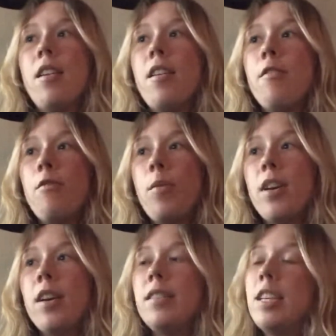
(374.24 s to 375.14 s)

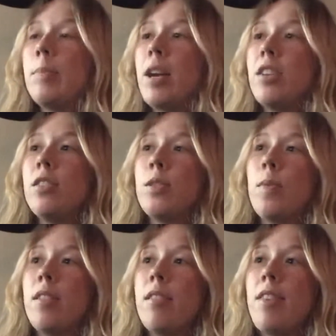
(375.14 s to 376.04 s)
for these patients,
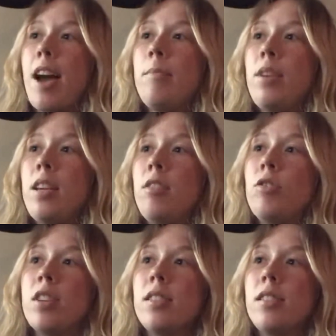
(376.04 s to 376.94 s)
whether that be
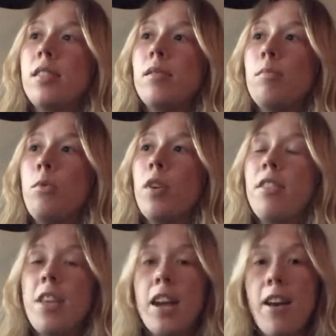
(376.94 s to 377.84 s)
just more
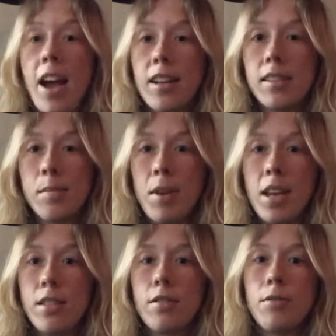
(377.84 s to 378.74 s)
TheraX
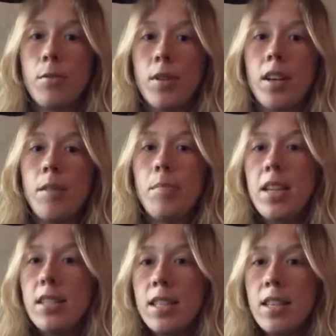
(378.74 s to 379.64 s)
based for
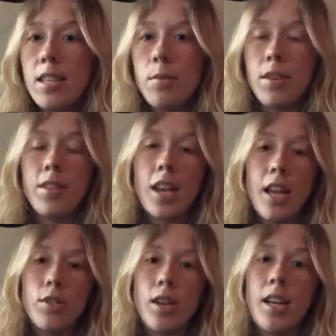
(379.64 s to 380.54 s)
PT with gait
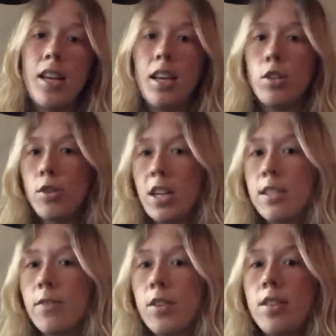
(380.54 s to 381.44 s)
training and
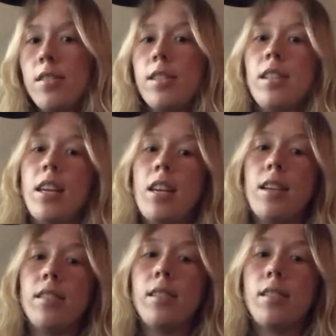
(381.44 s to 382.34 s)
transfers
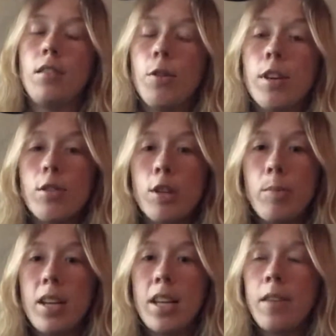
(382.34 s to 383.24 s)
and lower
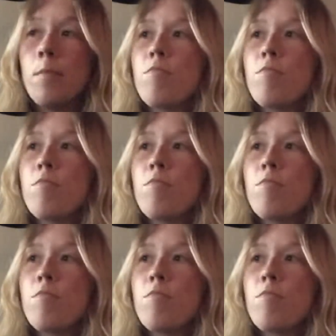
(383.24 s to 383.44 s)
extremity,